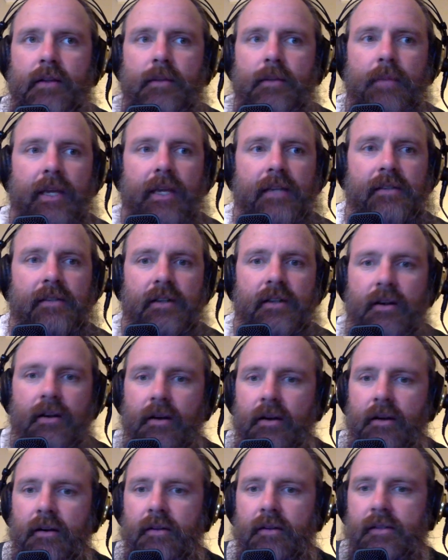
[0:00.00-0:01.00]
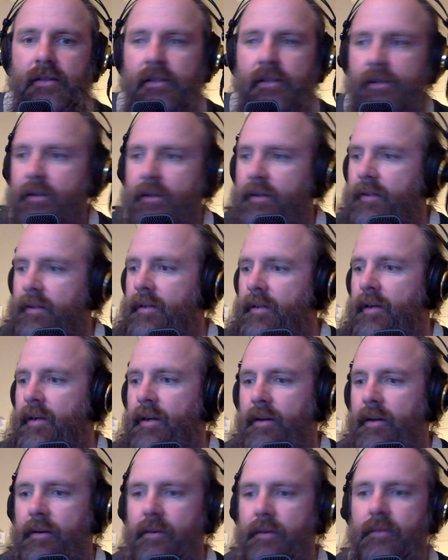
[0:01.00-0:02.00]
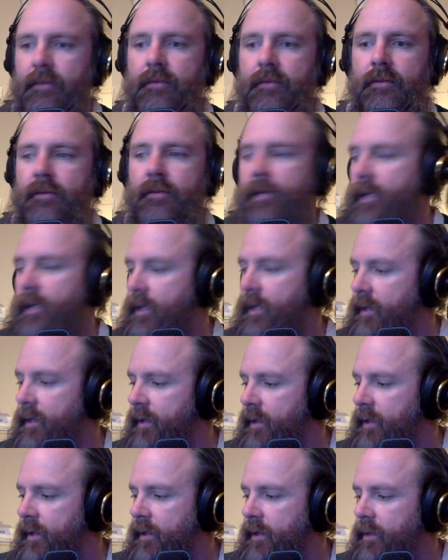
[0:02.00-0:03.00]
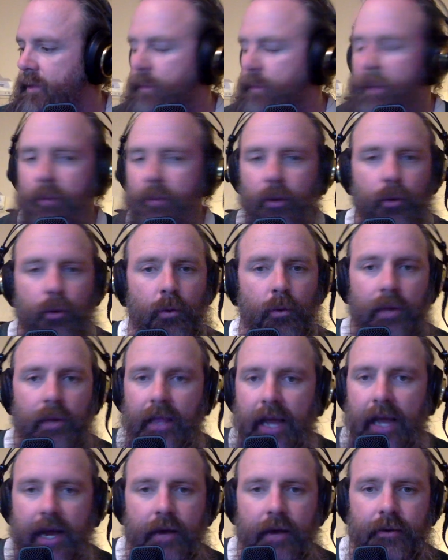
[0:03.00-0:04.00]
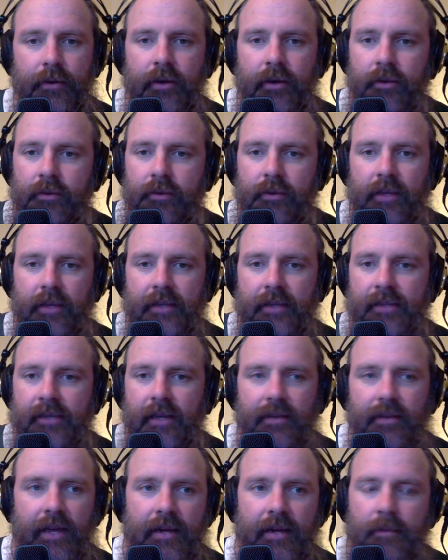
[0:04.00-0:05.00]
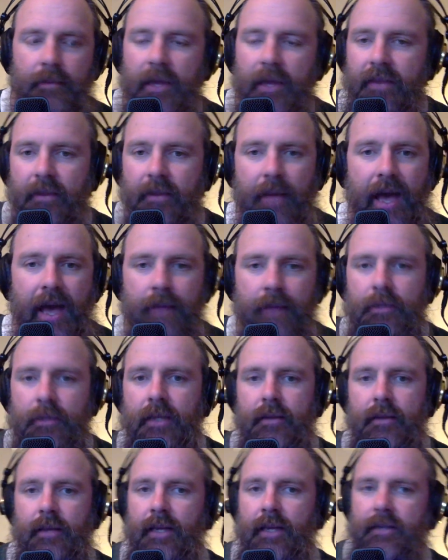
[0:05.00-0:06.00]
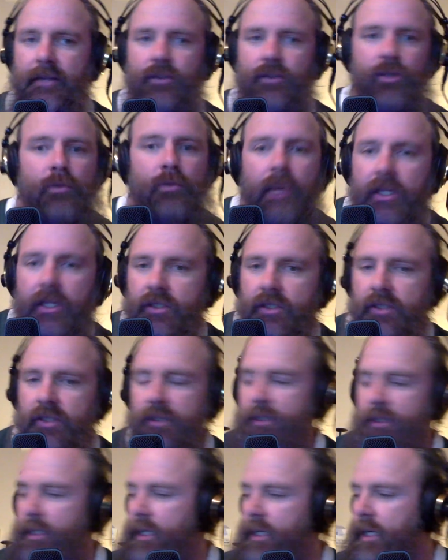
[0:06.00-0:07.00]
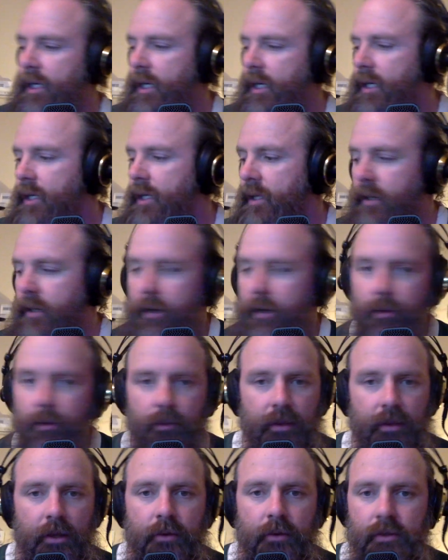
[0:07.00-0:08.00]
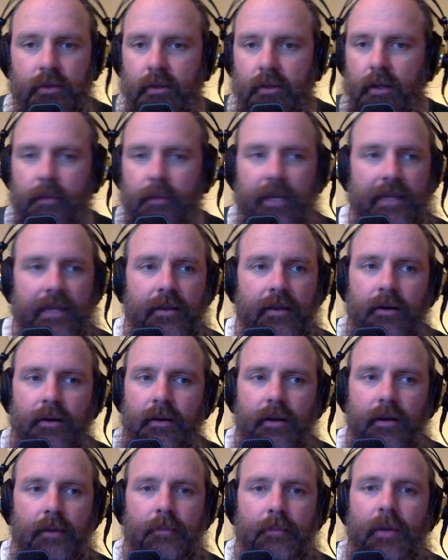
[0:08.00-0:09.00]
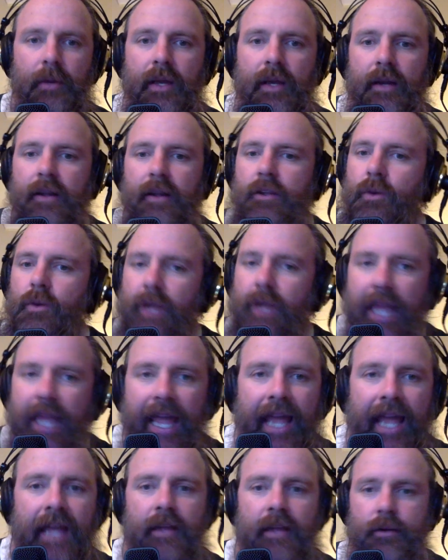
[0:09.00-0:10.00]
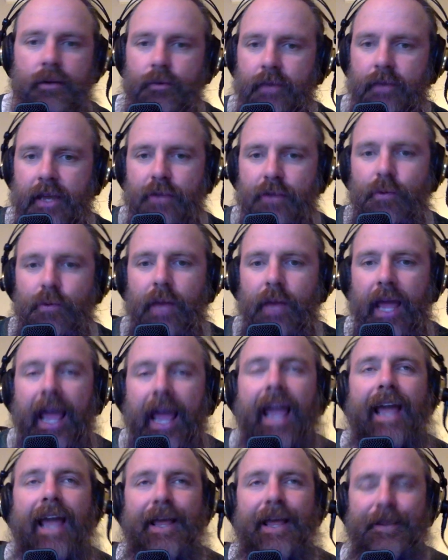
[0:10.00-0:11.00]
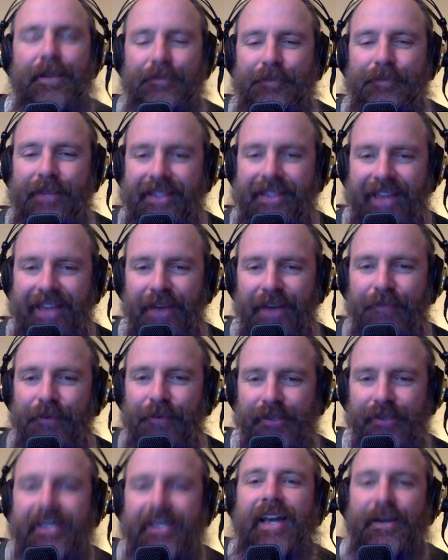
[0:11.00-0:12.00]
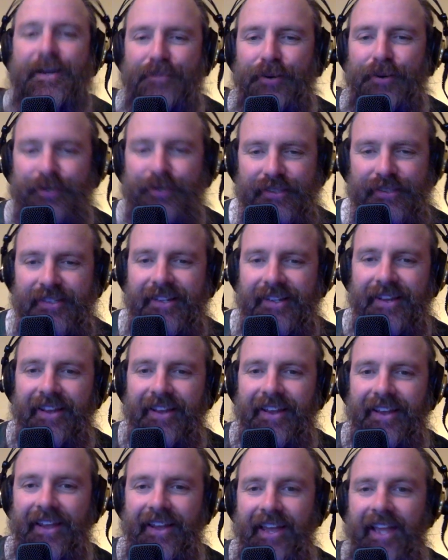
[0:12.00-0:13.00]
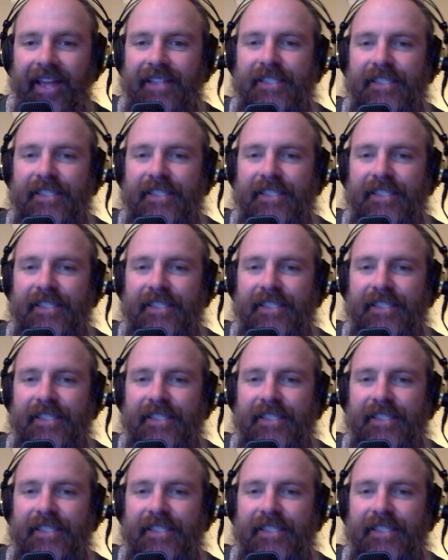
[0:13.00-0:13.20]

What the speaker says: biggest nerds and, you know, people who rely on other things like that to make them happy, like, too much, You know, those, I mean, they're, but you can't do that. You can't be that worst kind of person and